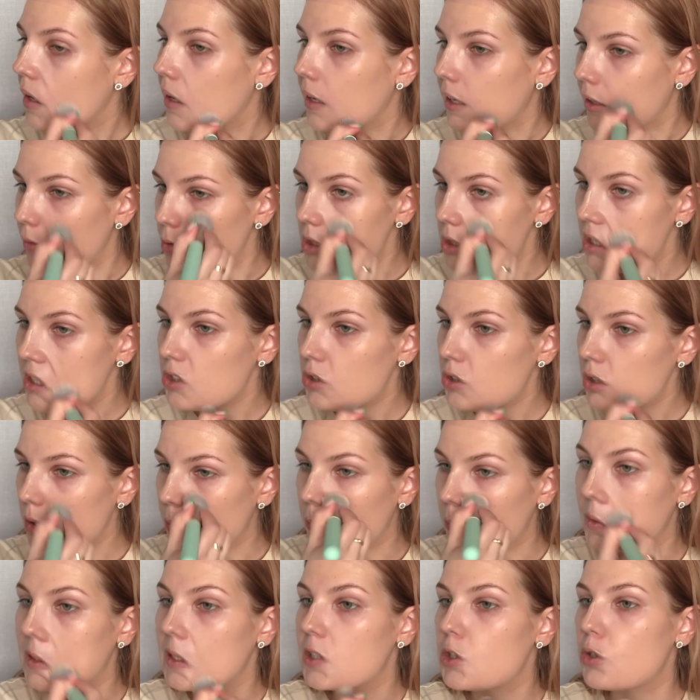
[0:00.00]
And I was actually
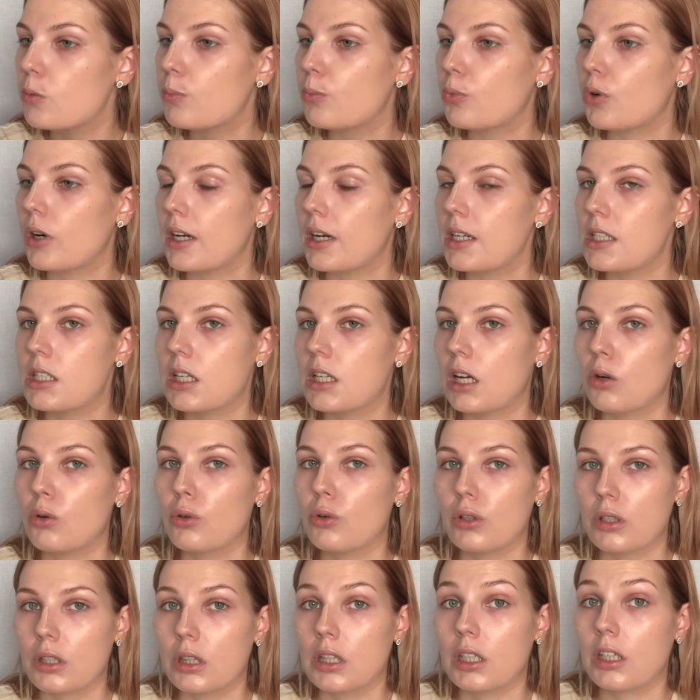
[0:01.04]
really surprised how
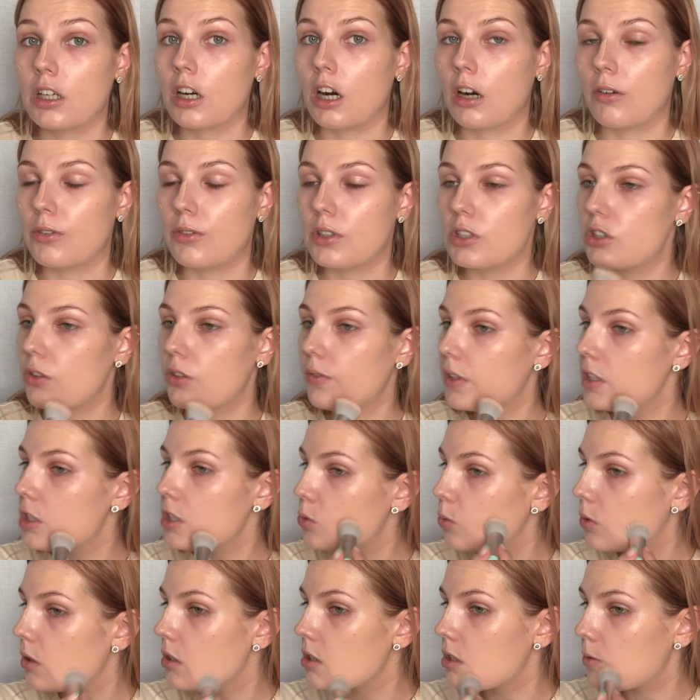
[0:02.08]
good the coverage of
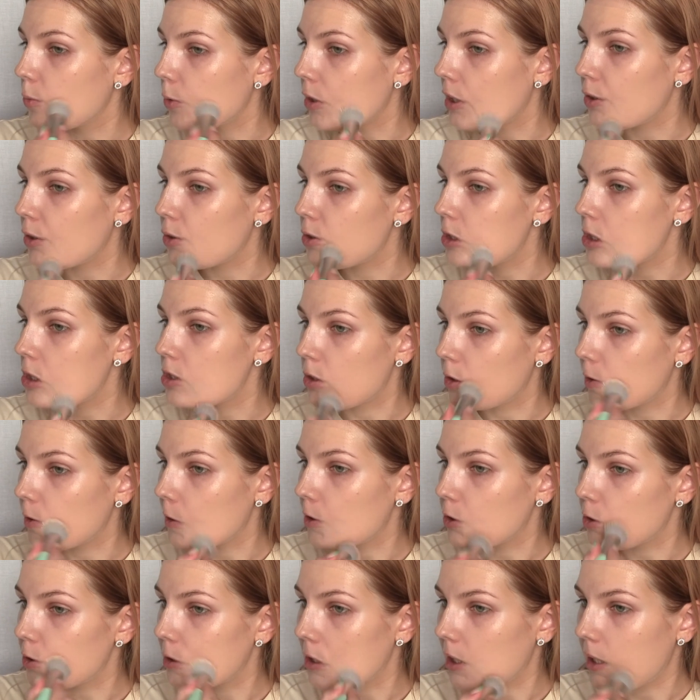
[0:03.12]
this was when I used this
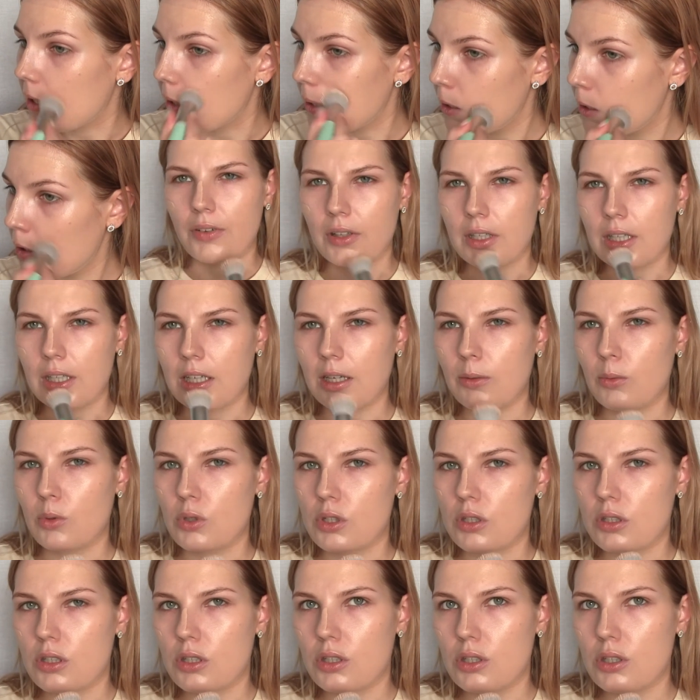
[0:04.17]
earlier today. I feel like I
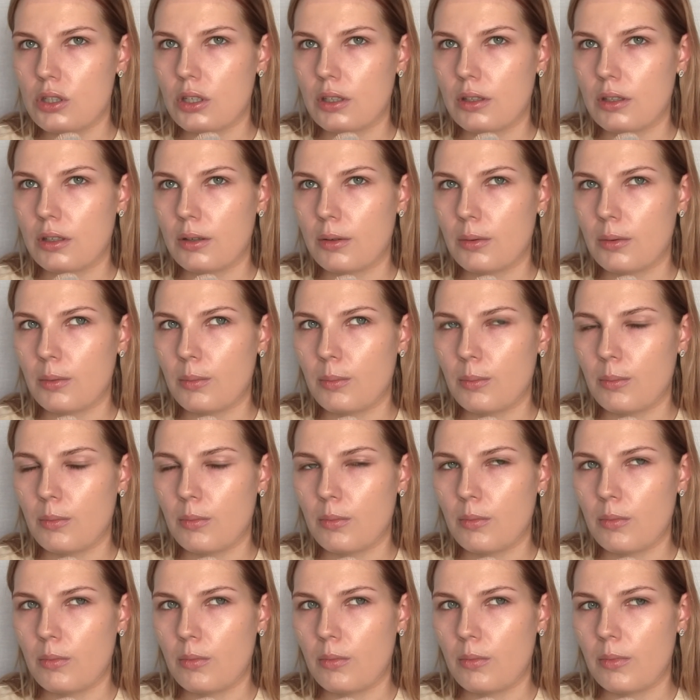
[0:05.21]
was
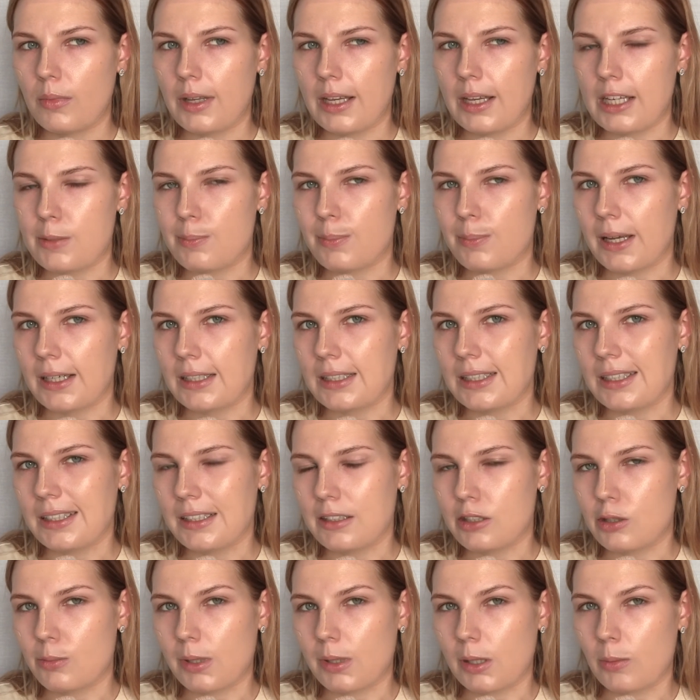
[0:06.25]
expecting
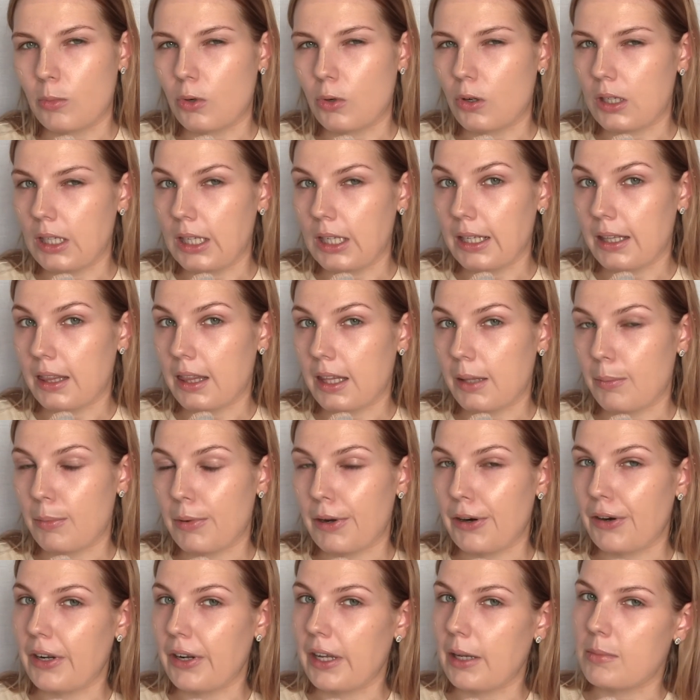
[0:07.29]
it to be more like the
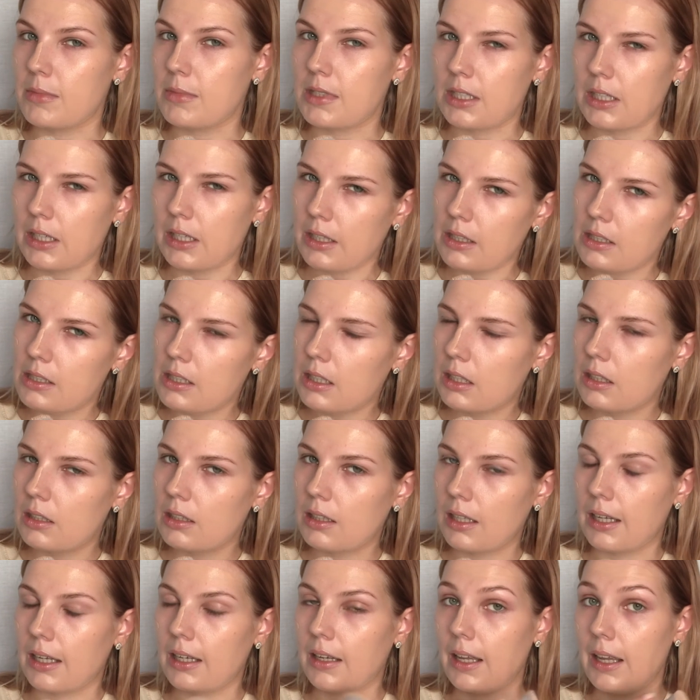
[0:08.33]
Berry M Skin Tint,
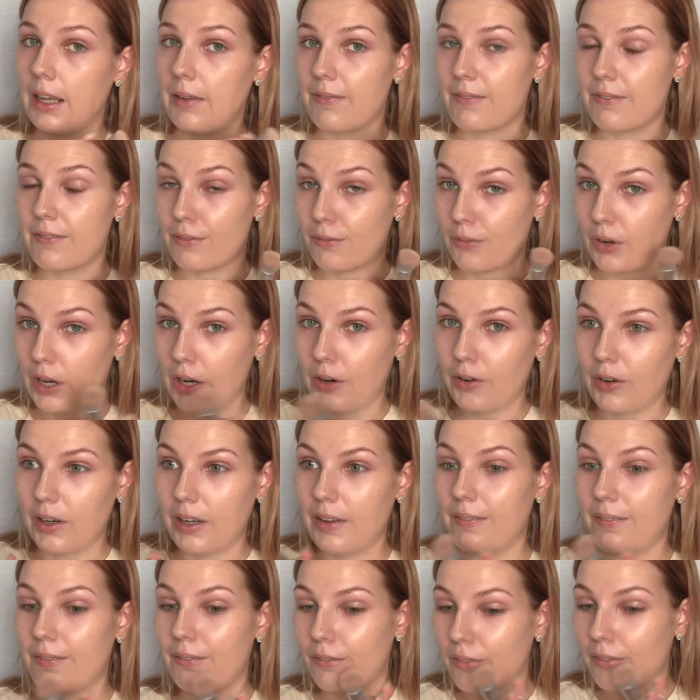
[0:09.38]
like a
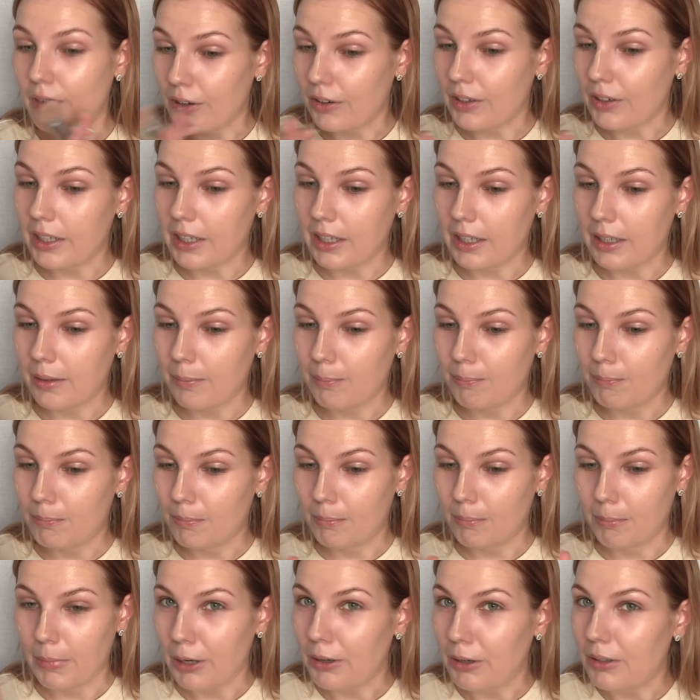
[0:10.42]
very, very,
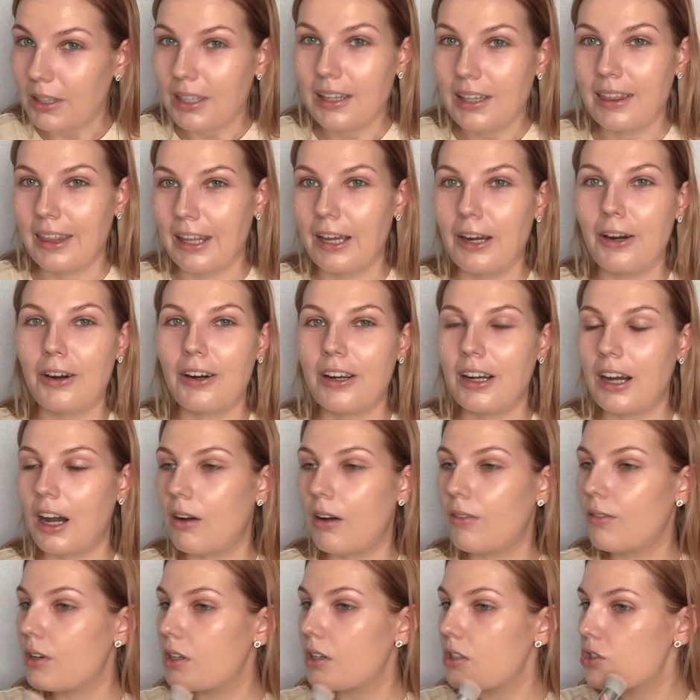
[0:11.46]
barely bare
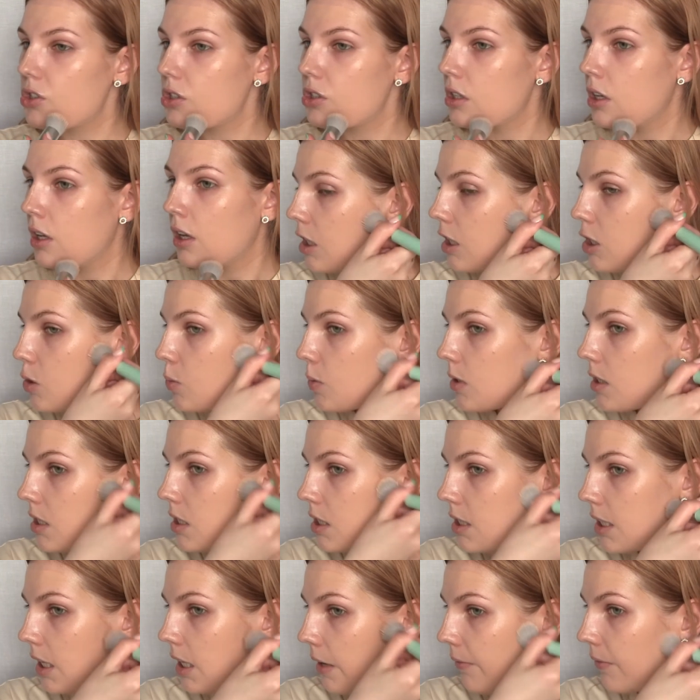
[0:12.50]
coverage. This one is
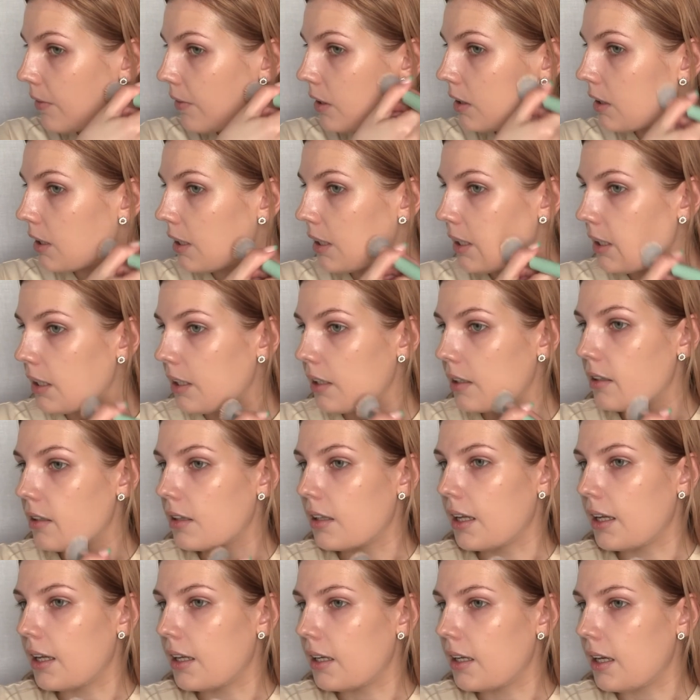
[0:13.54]
definitely
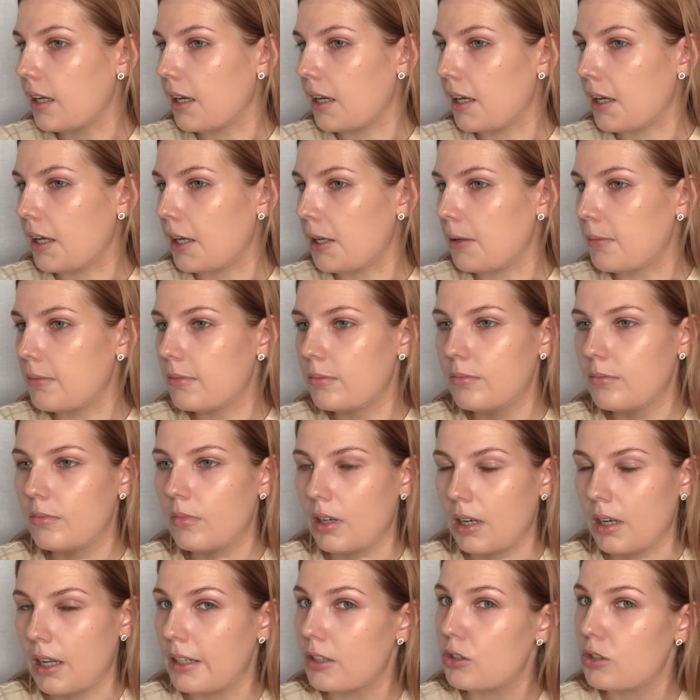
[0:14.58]
like a
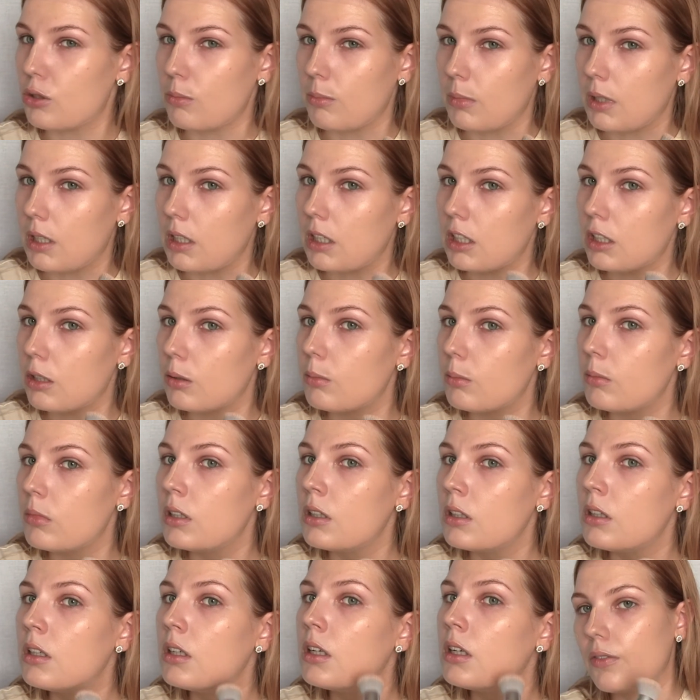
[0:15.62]
light to medium.